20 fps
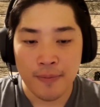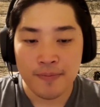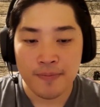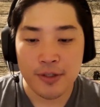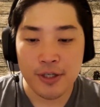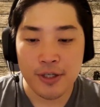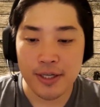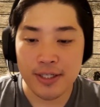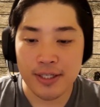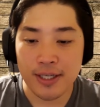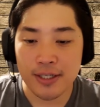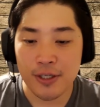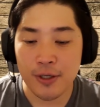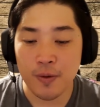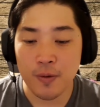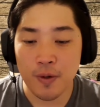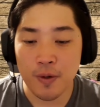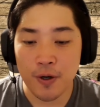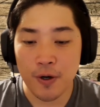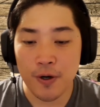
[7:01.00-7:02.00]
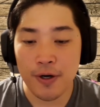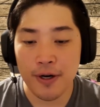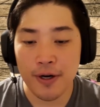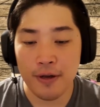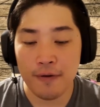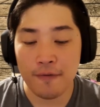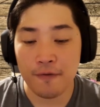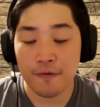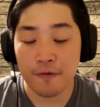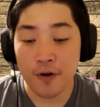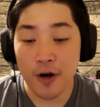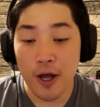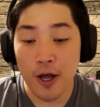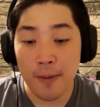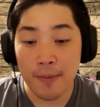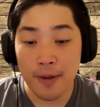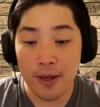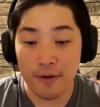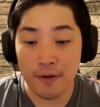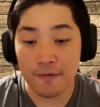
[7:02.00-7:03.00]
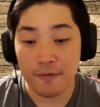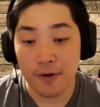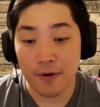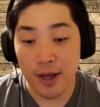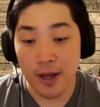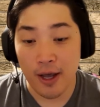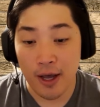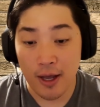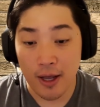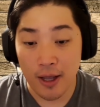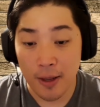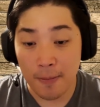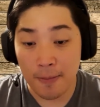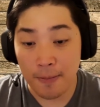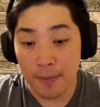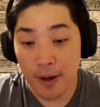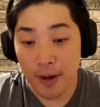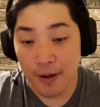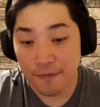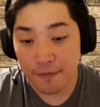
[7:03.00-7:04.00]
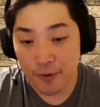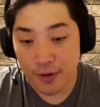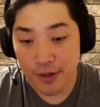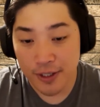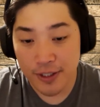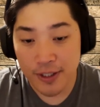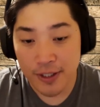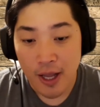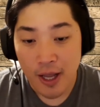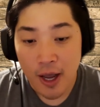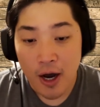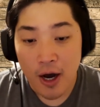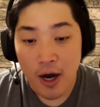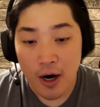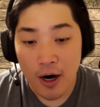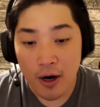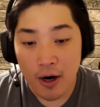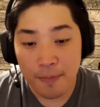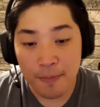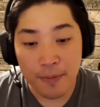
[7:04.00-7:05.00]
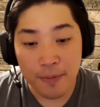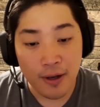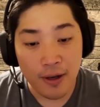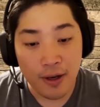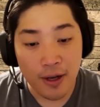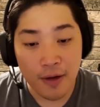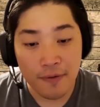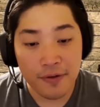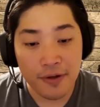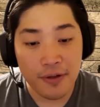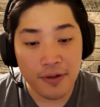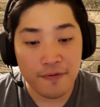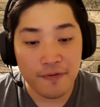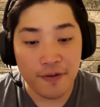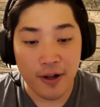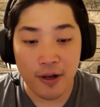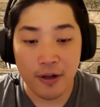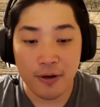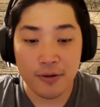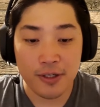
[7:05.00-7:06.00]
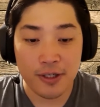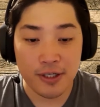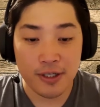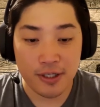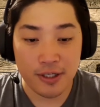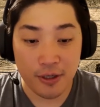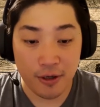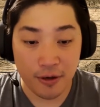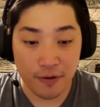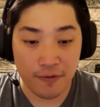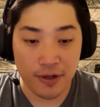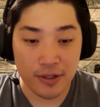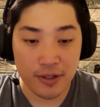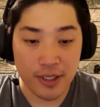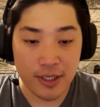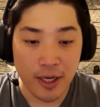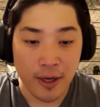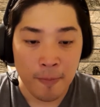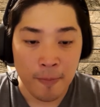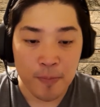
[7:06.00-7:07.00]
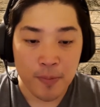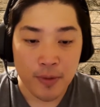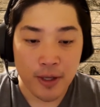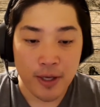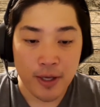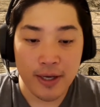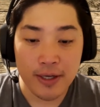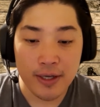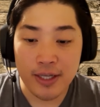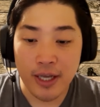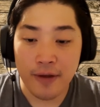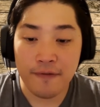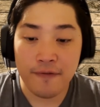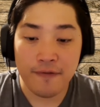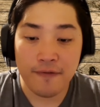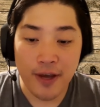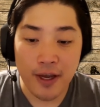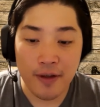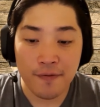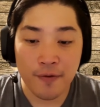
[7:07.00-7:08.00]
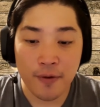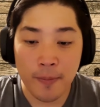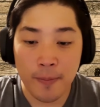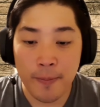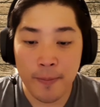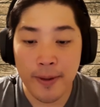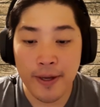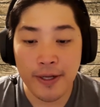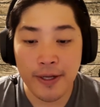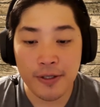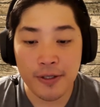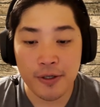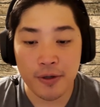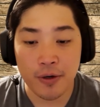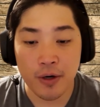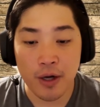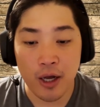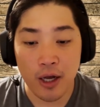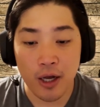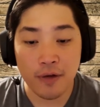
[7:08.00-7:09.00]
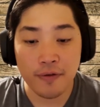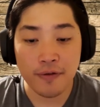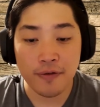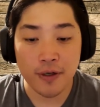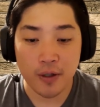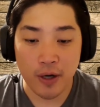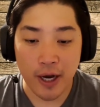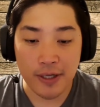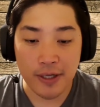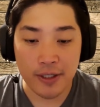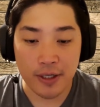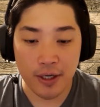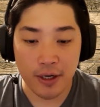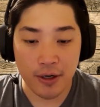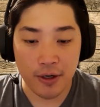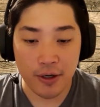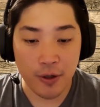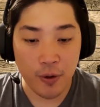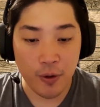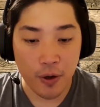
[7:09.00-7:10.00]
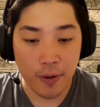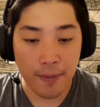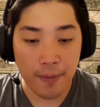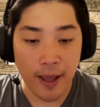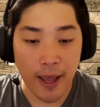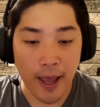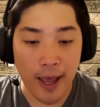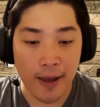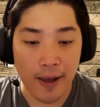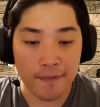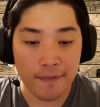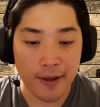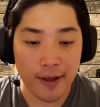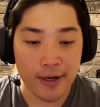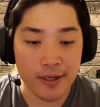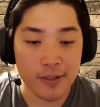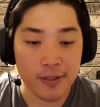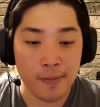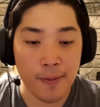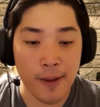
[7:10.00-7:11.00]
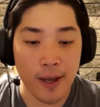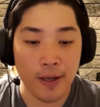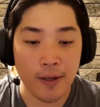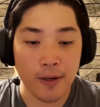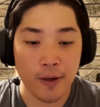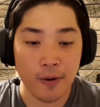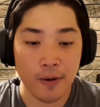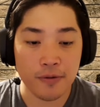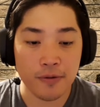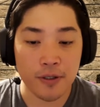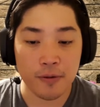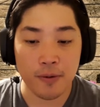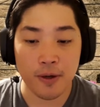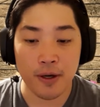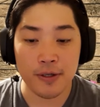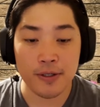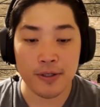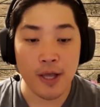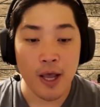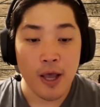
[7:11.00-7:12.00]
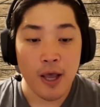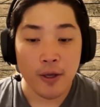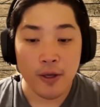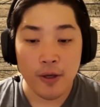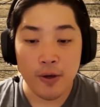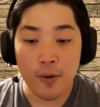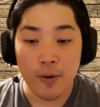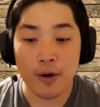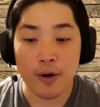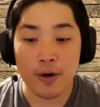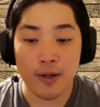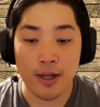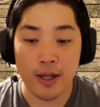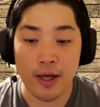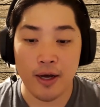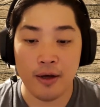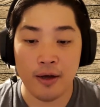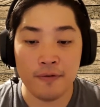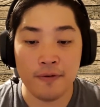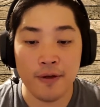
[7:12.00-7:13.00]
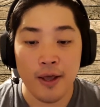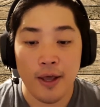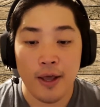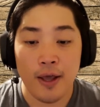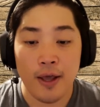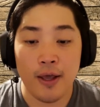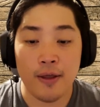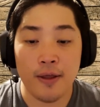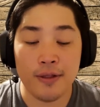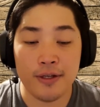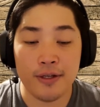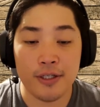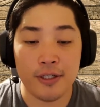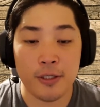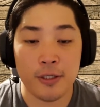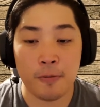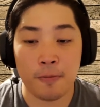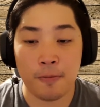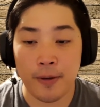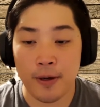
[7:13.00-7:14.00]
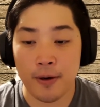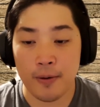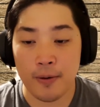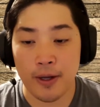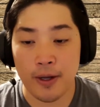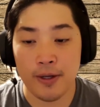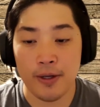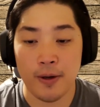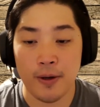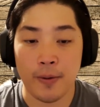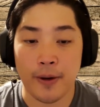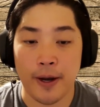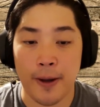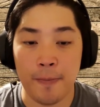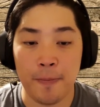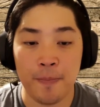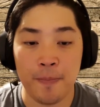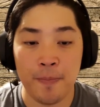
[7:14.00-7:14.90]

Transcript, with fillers: just as you learned it from uh, Epaphras, our beloved fellow servant. He is a faithful minister of Christ on your behalf and has made known to us your love in the Spirit. Okay?